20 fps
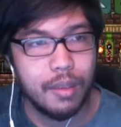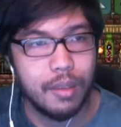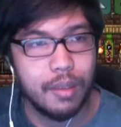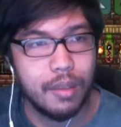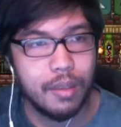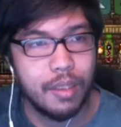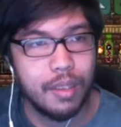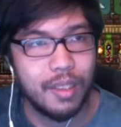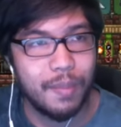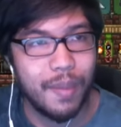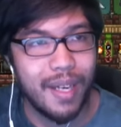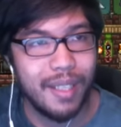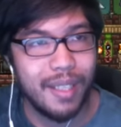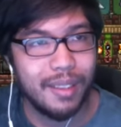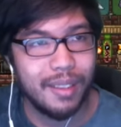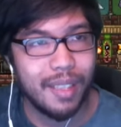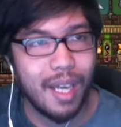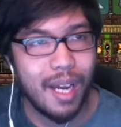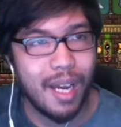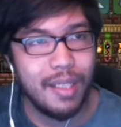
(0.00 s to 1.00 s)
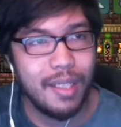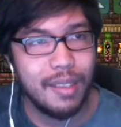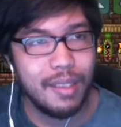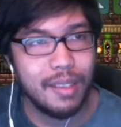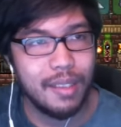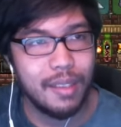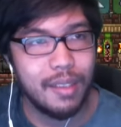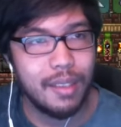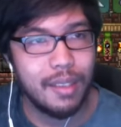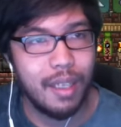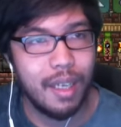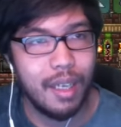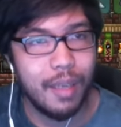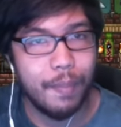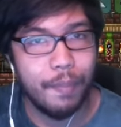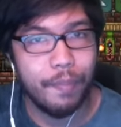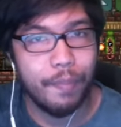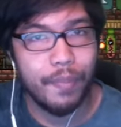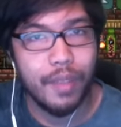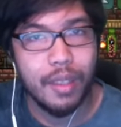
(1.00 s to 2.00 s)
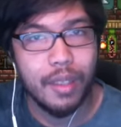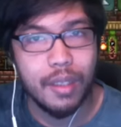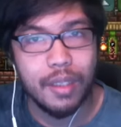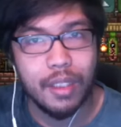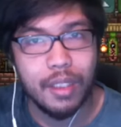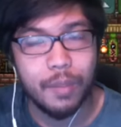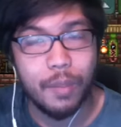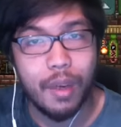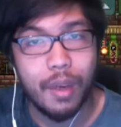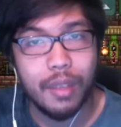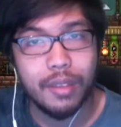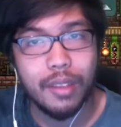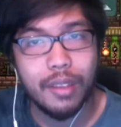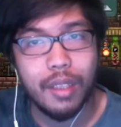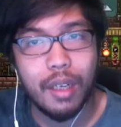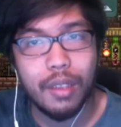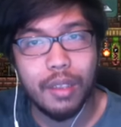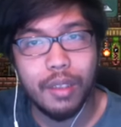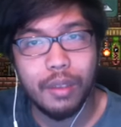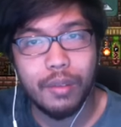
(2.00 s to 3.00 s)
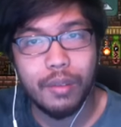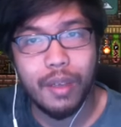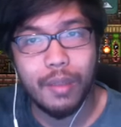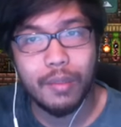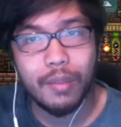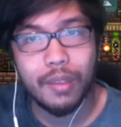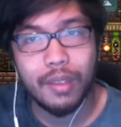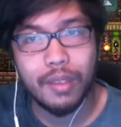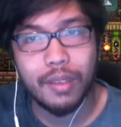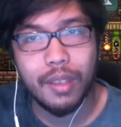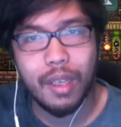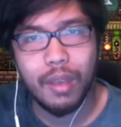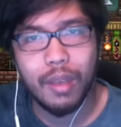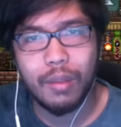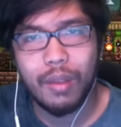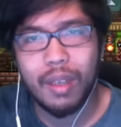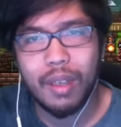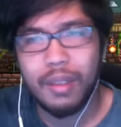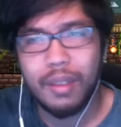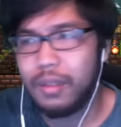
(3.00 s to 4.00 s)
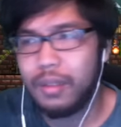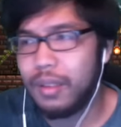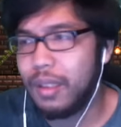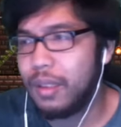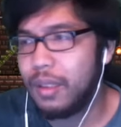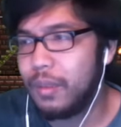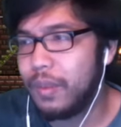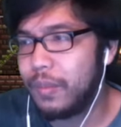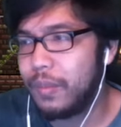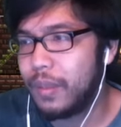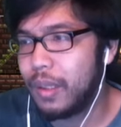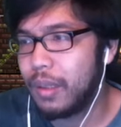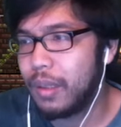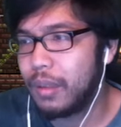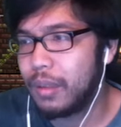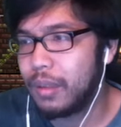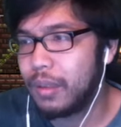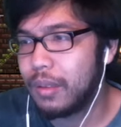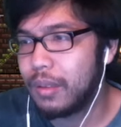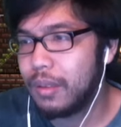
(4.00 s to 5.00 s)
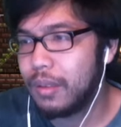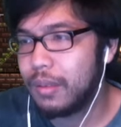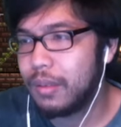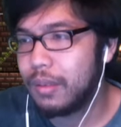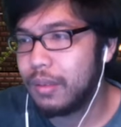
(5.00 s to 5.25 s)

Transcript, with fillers: Spiked ice slime. Spawns in underground snow. I think we've killed it.